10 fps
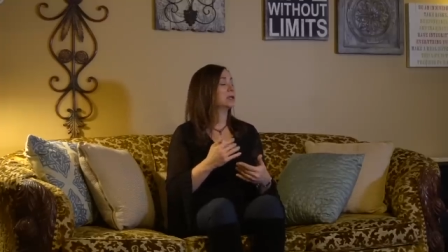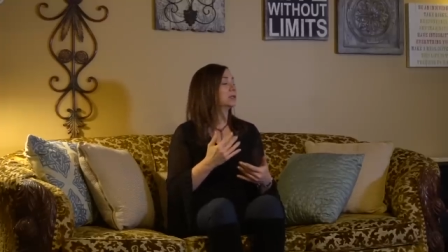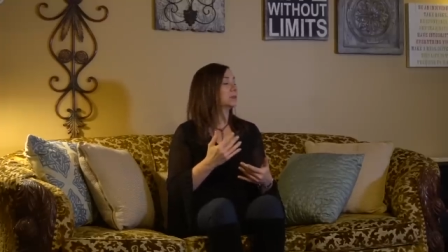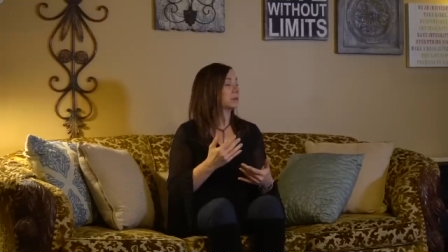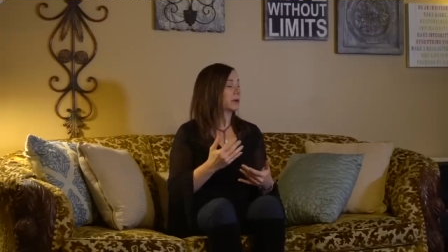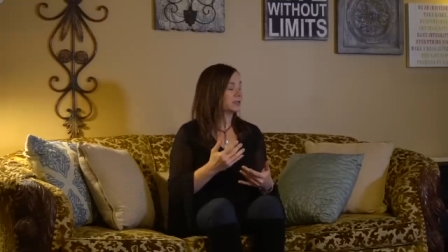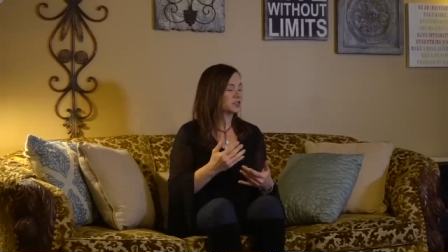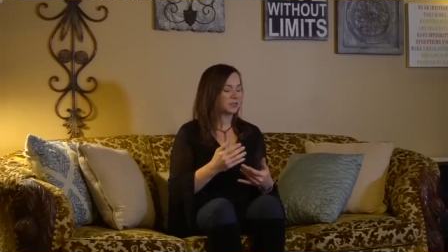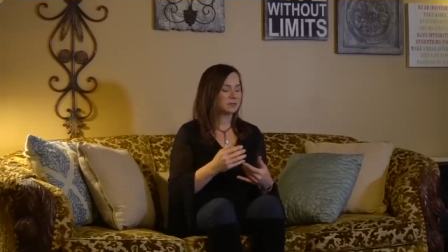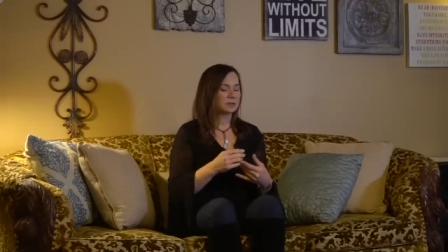
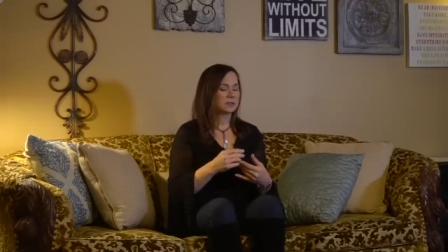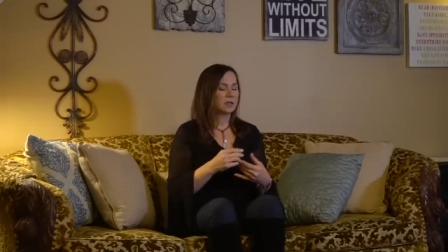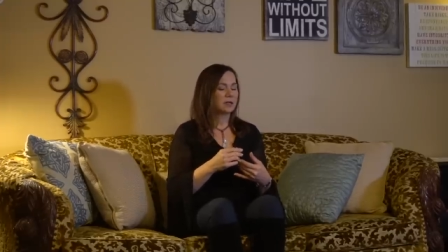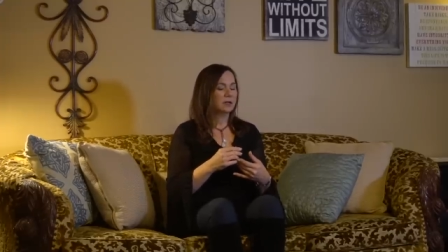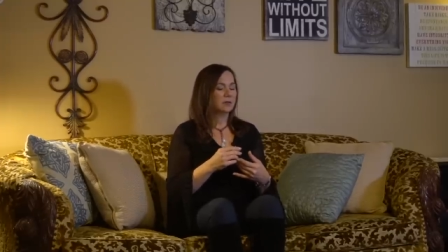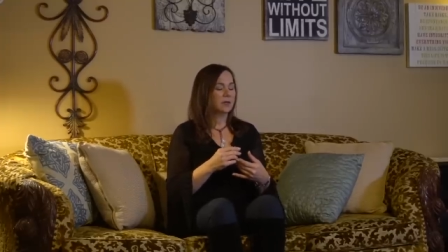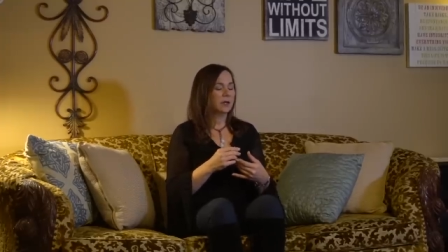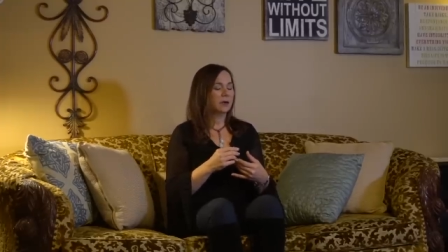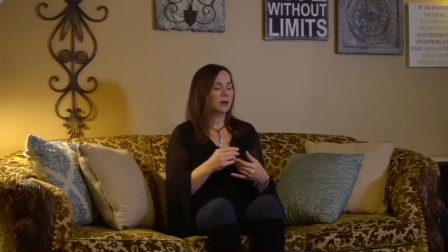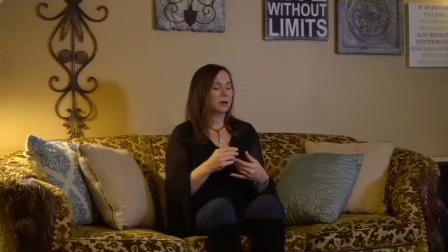inspirations,
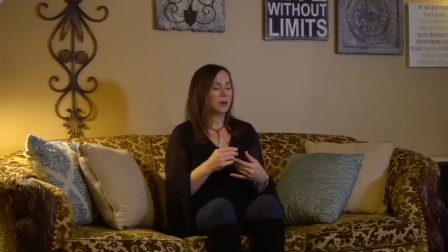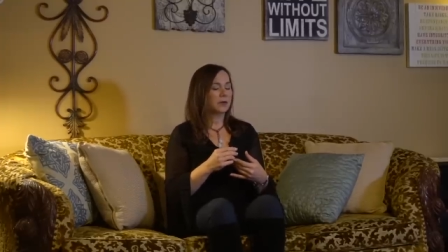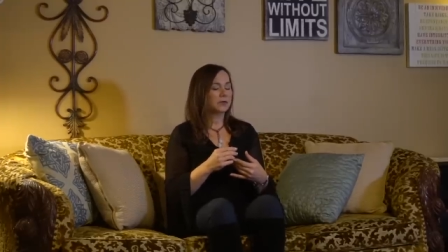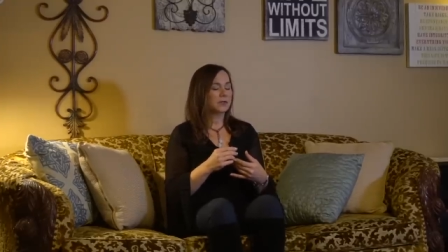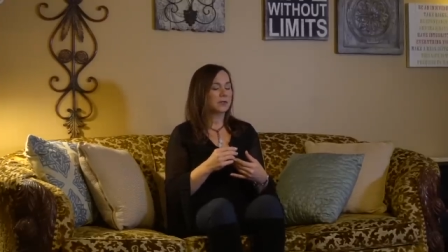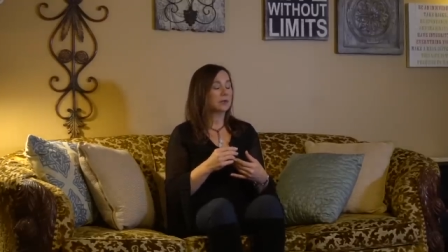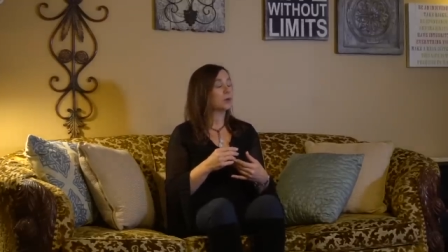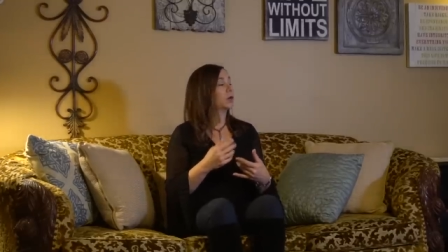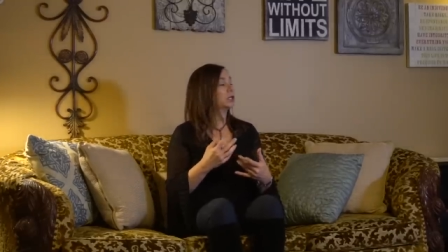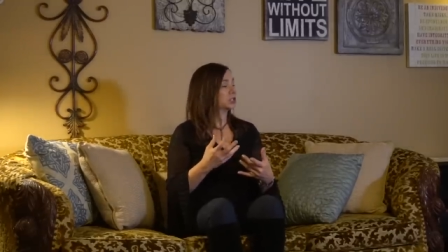they are causing
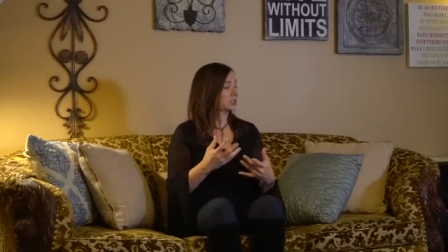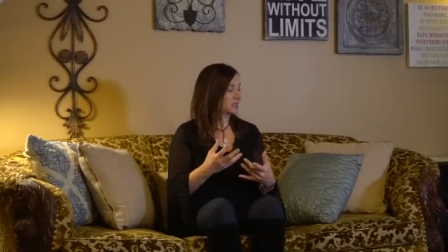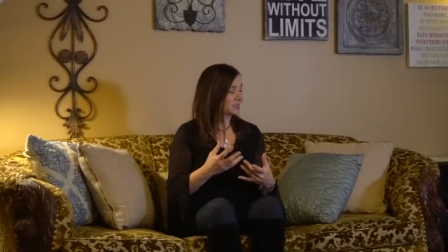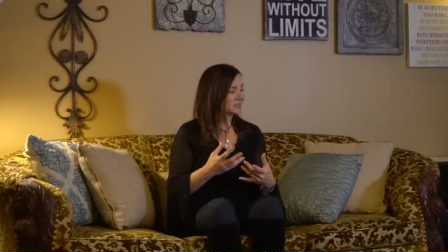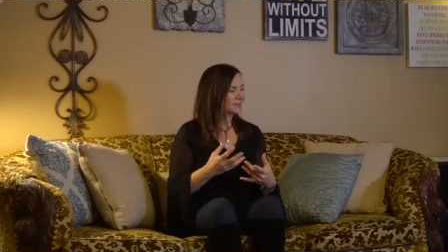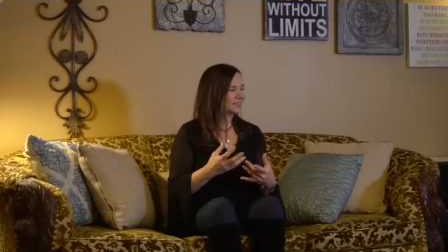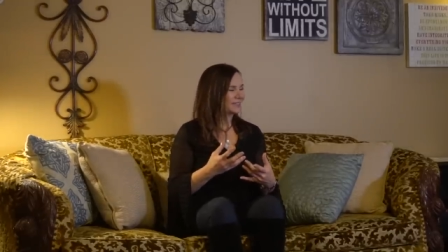questioning to